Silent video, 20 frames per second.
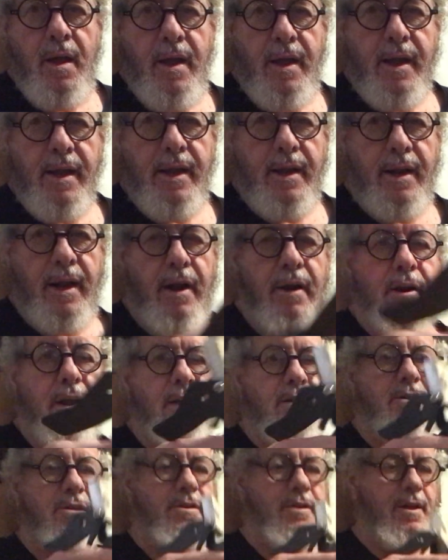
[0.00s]
And there,
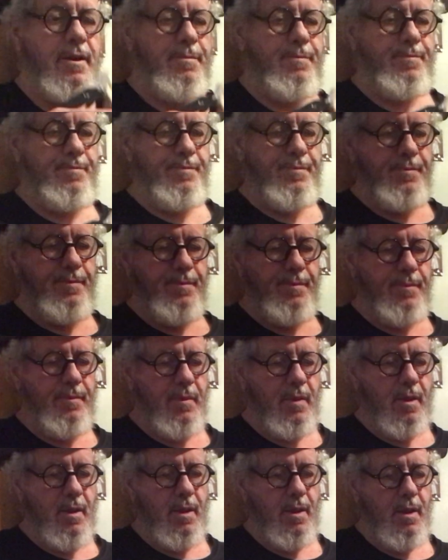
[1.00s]
doesn't it? Mm-hmm.
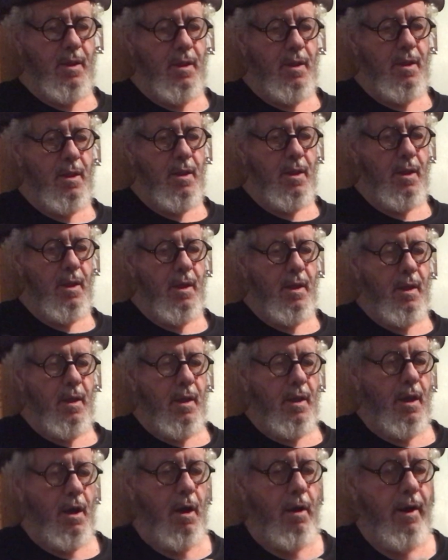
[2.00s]

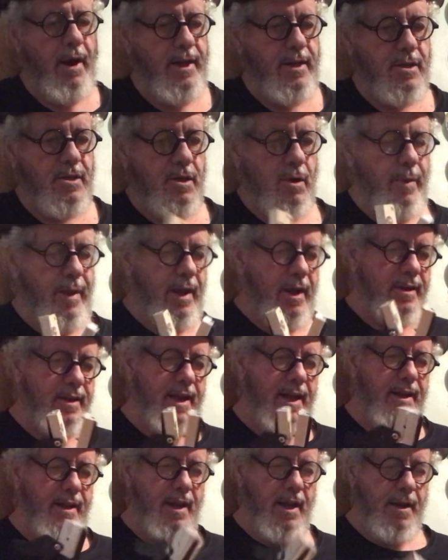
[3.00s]
All right, so we got
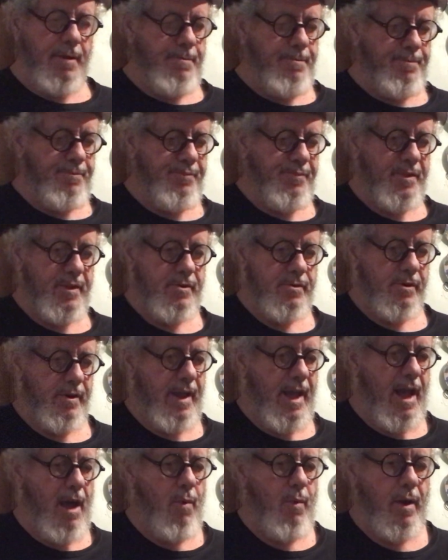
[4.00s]
that done. So
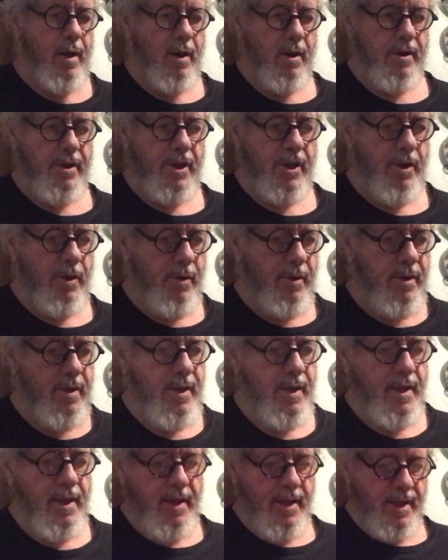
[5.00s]
now what I'll do
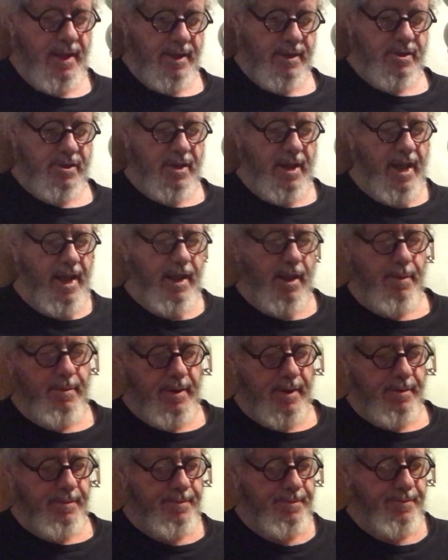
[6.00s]
is take them
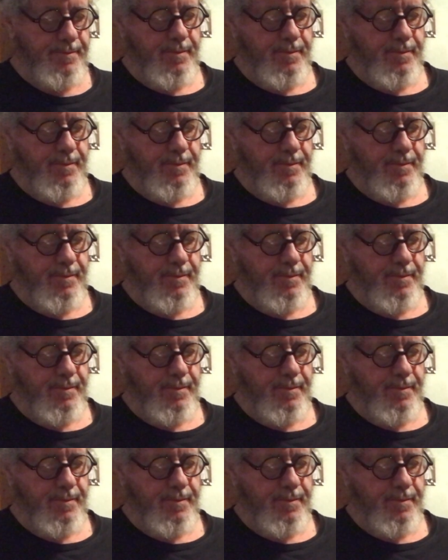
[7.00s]
and